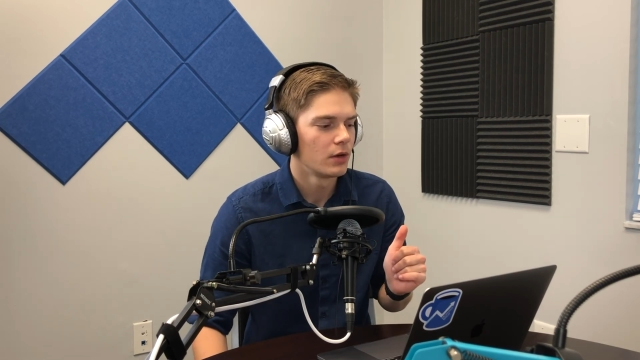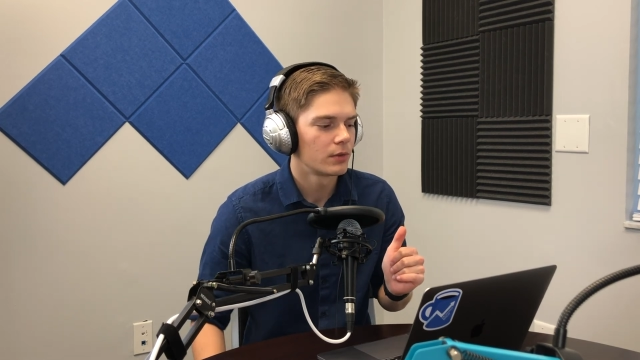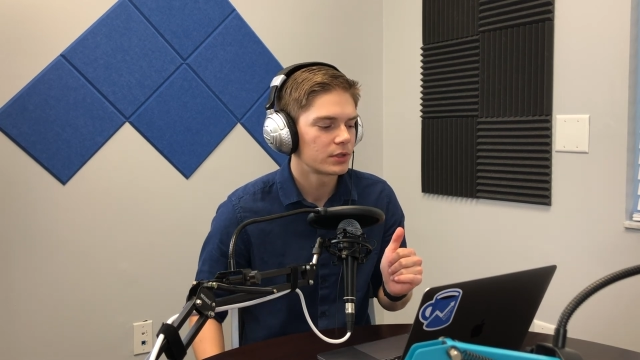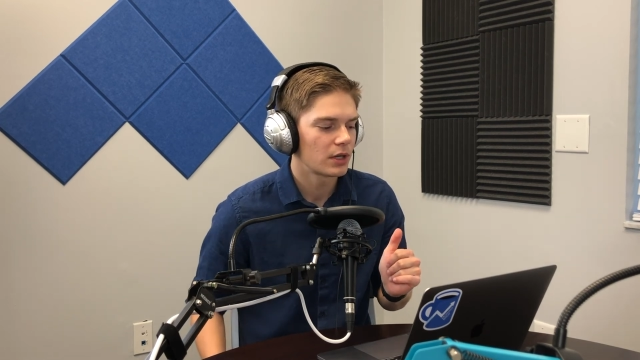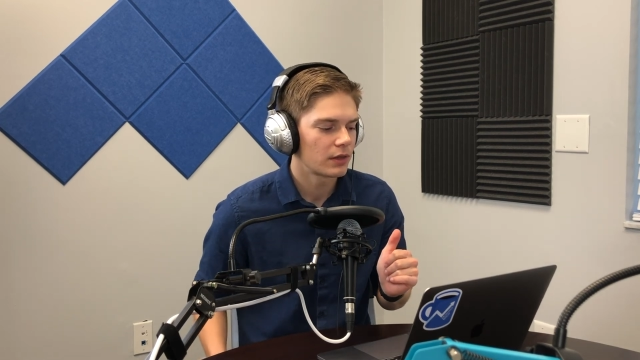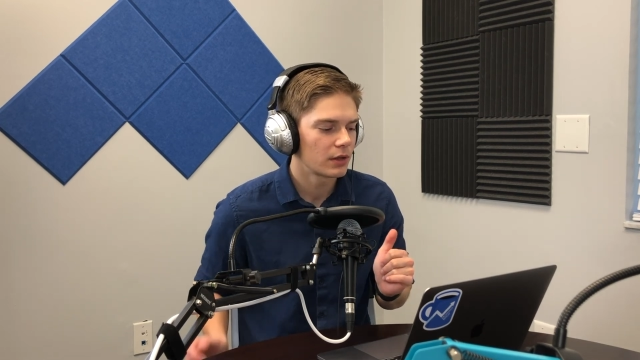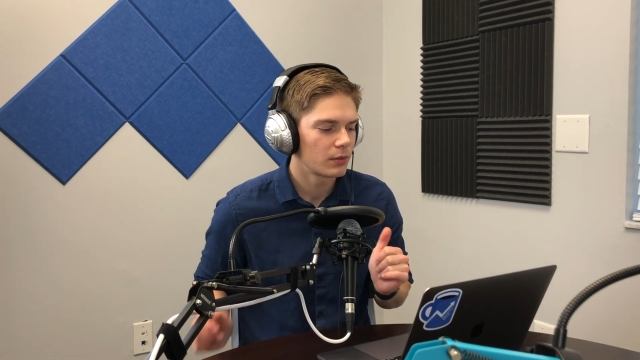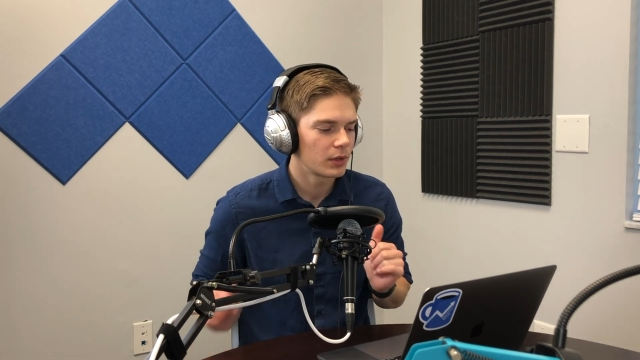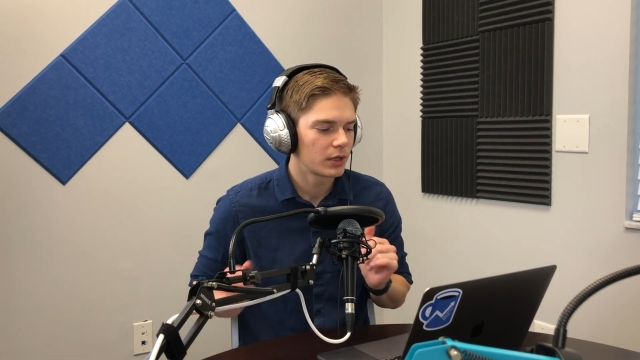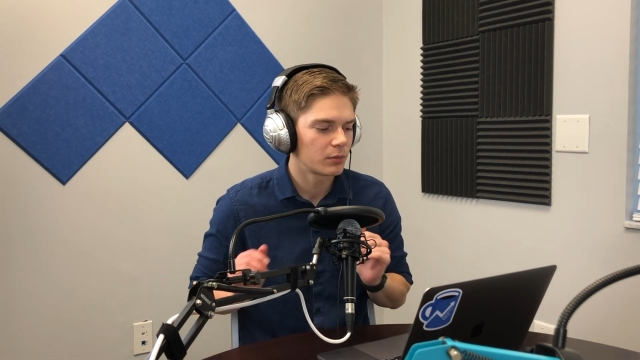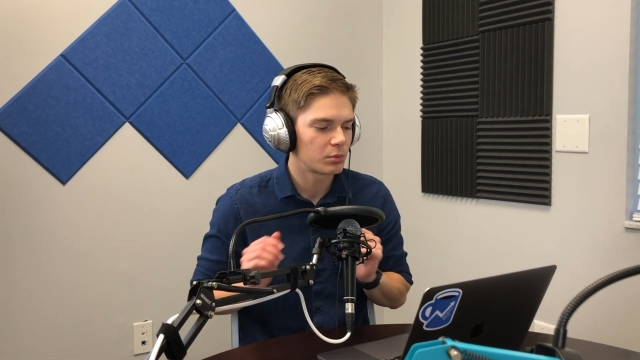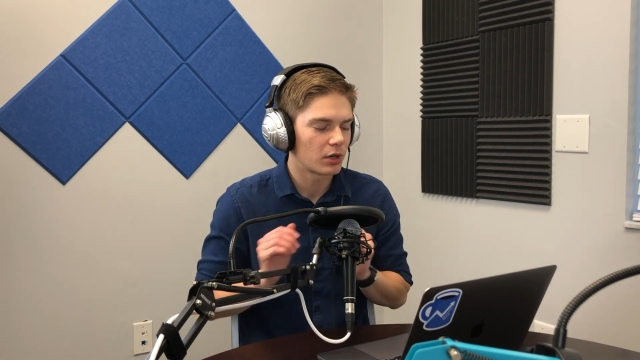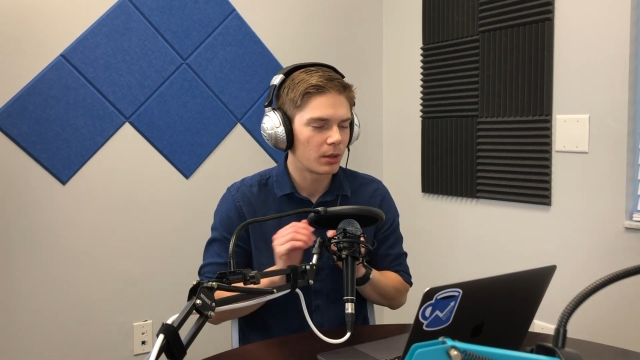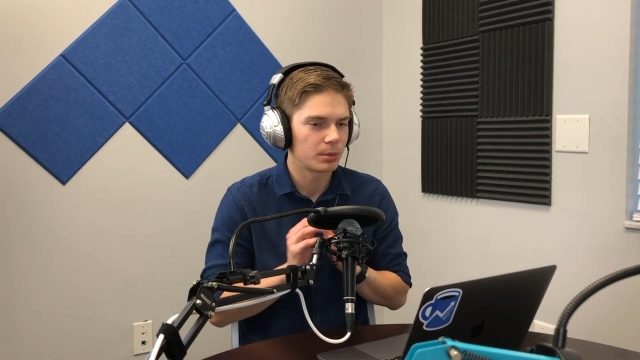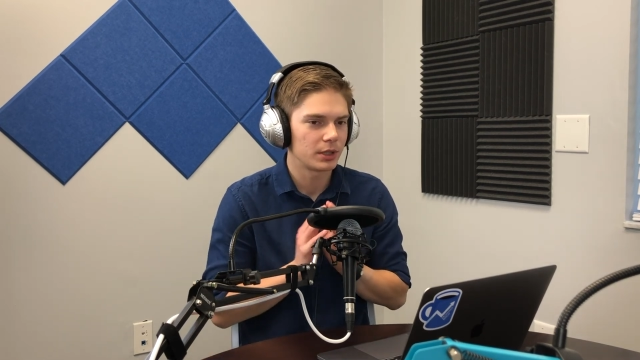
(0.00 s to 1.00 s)
which I think we could
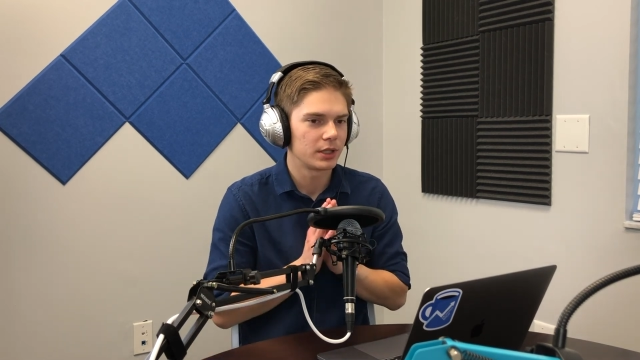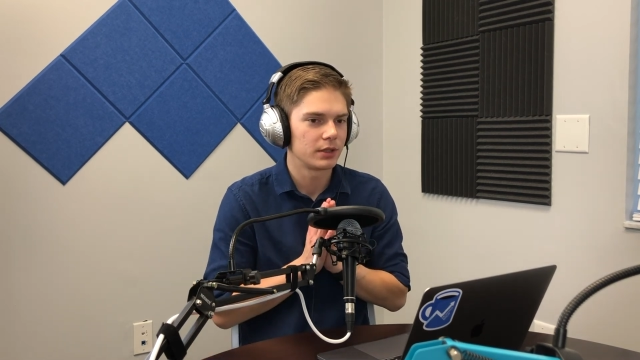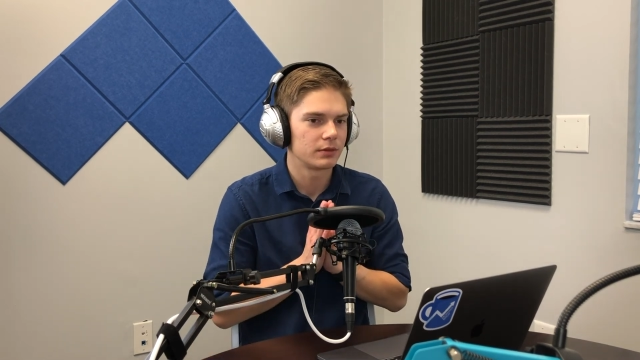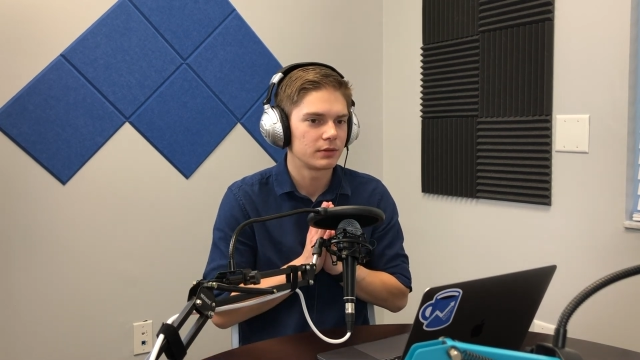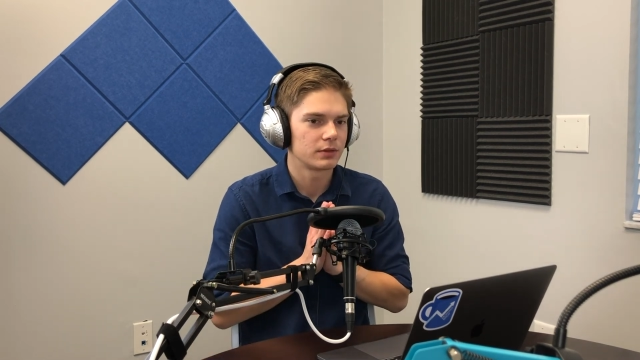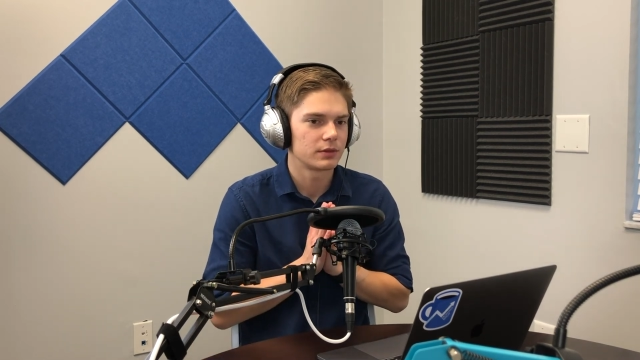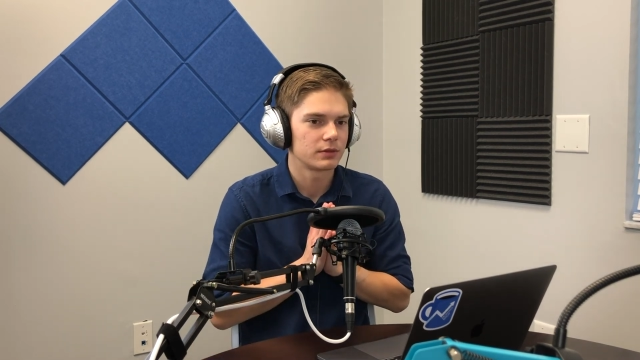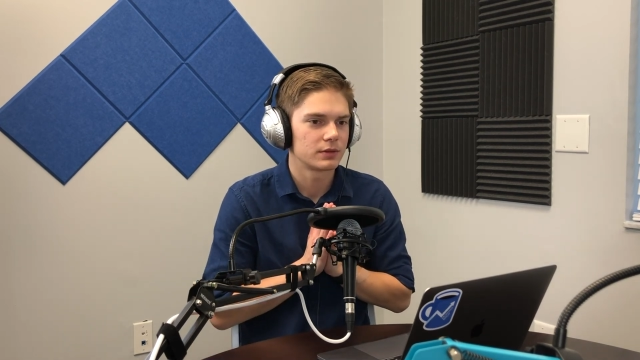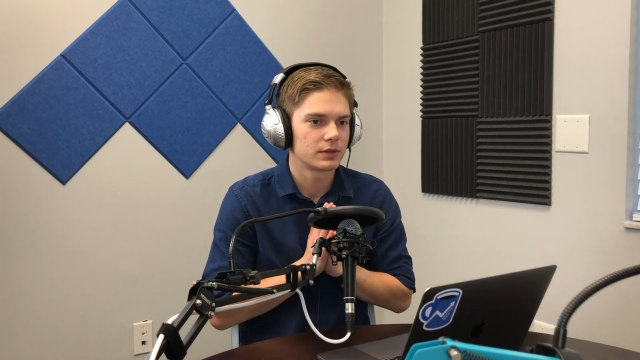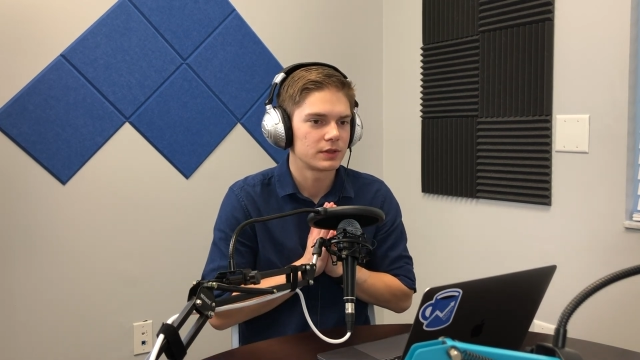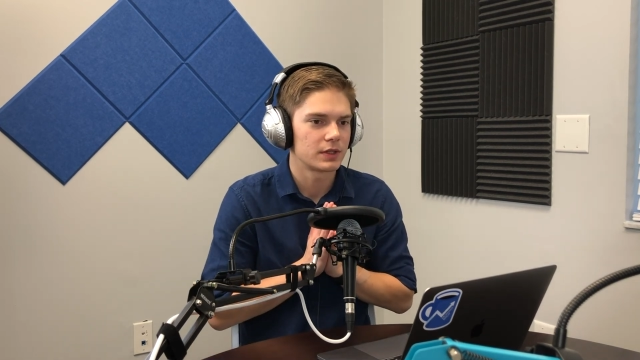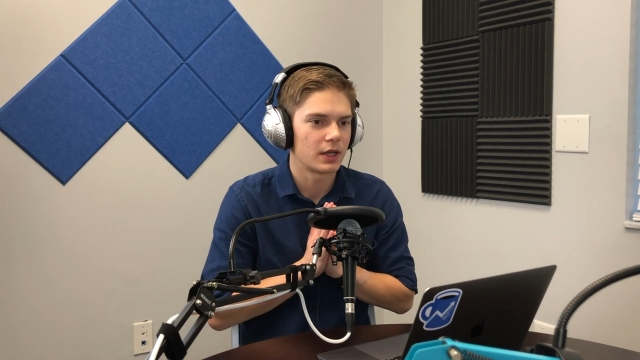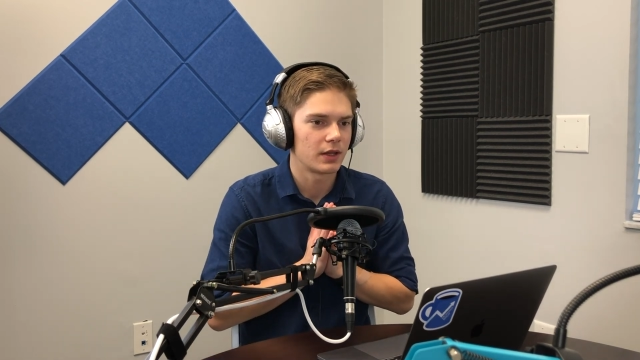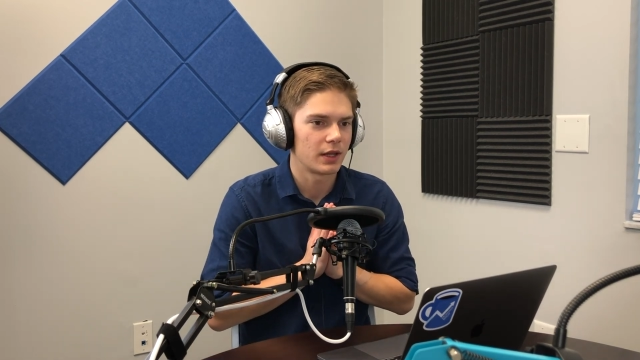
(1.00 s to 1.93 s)
probably say